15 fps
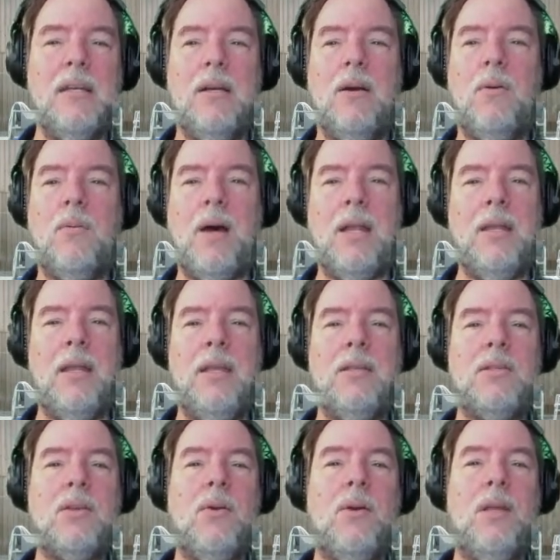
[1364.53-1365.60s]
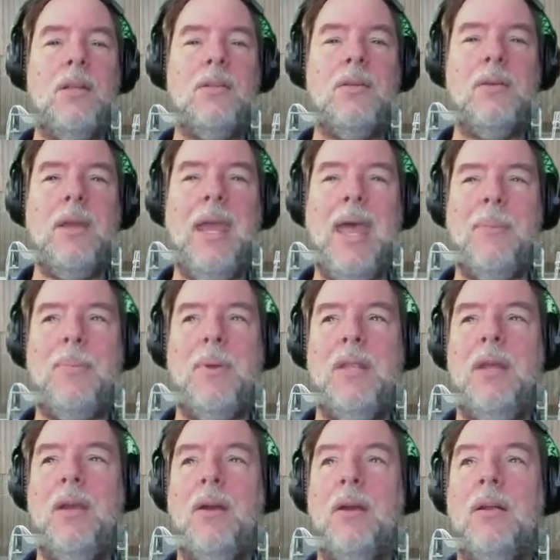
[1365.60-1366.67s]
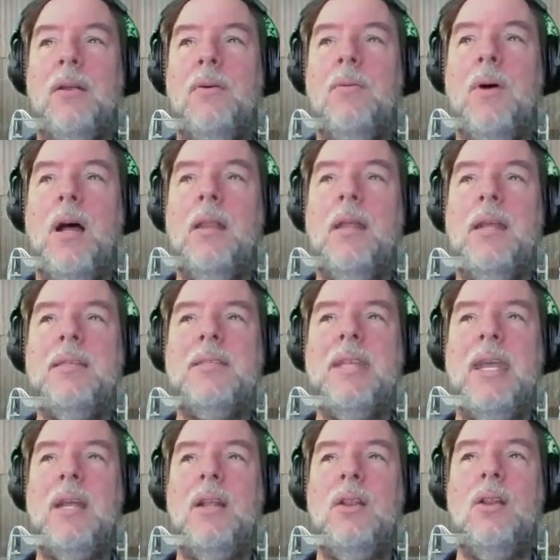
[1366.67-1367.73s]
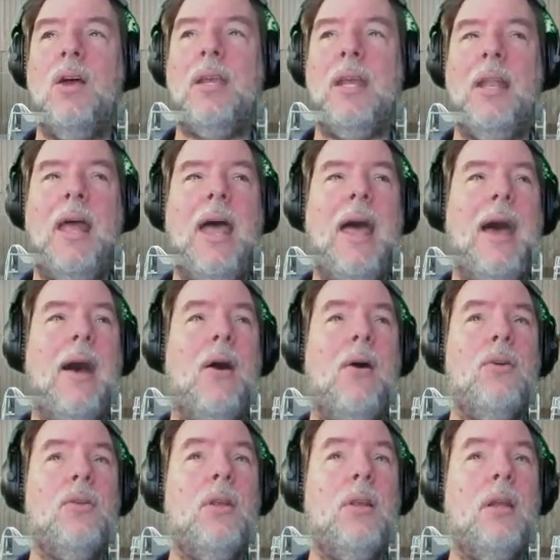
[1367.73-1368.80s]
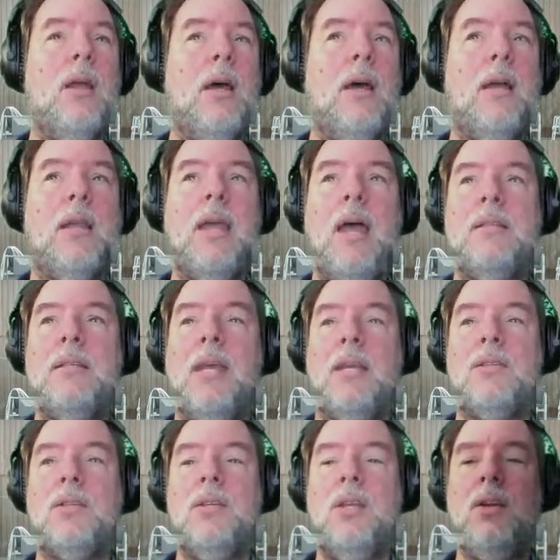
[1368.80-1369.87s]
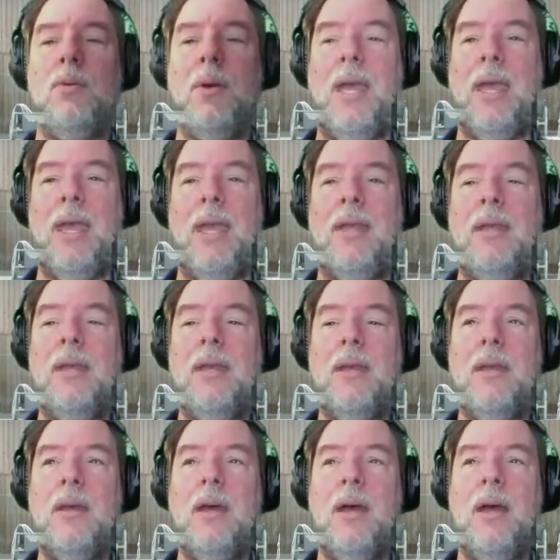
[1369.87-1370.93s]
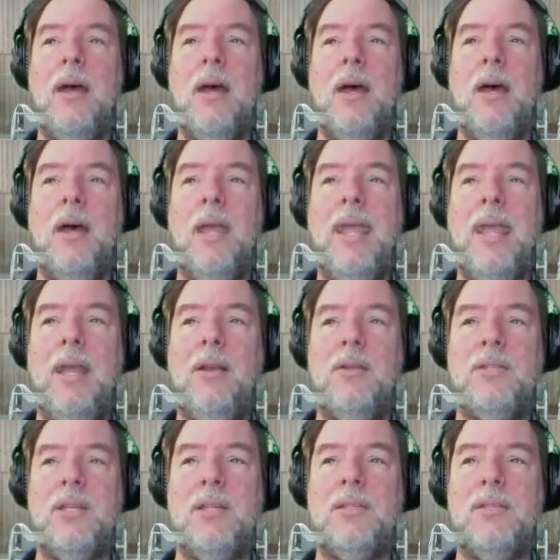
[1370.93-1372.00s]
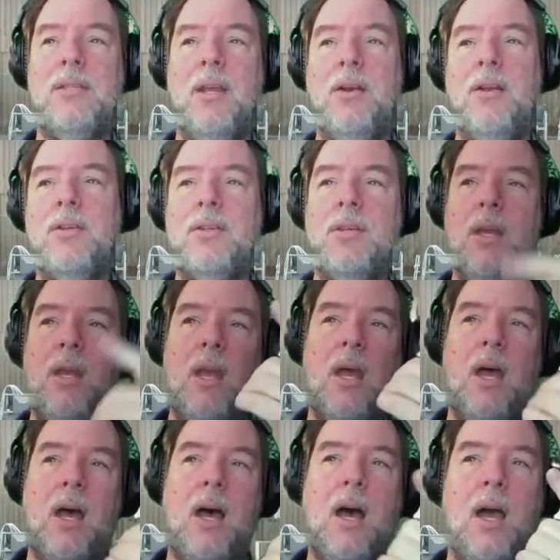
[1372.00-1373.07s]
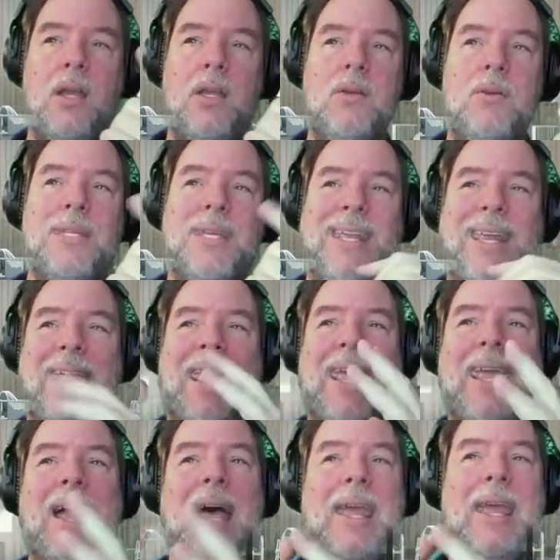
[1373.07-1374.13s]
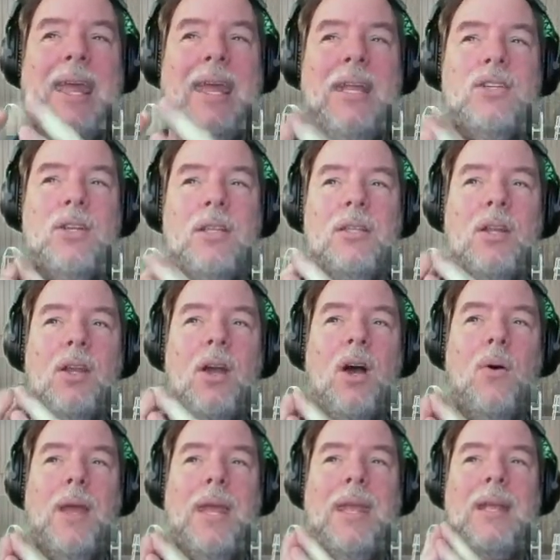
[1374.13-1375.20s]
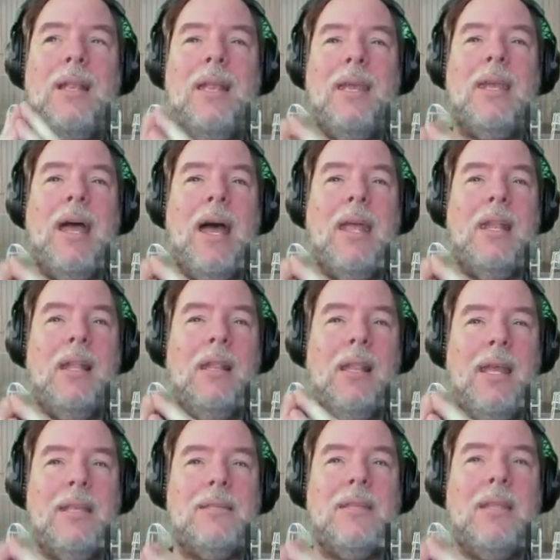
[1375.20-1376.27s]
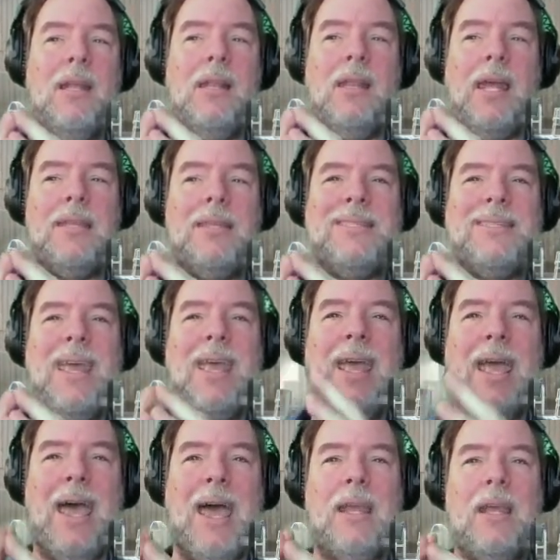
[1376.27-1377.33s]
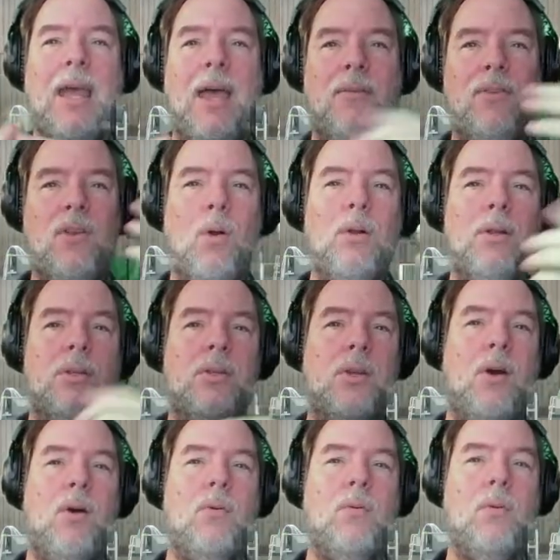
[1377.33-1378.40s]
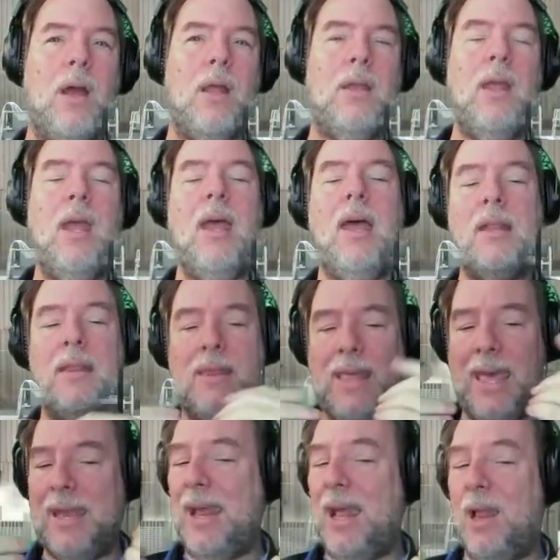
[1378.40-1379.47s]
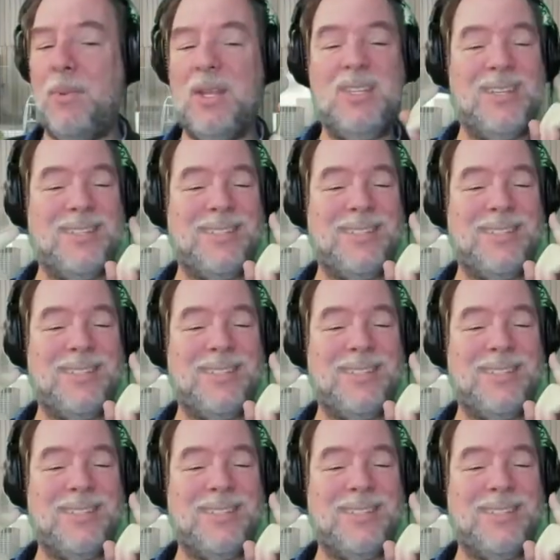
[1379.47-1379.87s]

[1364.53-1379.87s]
What is going to happen here? Well, let's take a look at how Context QA handles this. There's using an AI agent to go and click on Let's Hack. I've told it to go run. That element does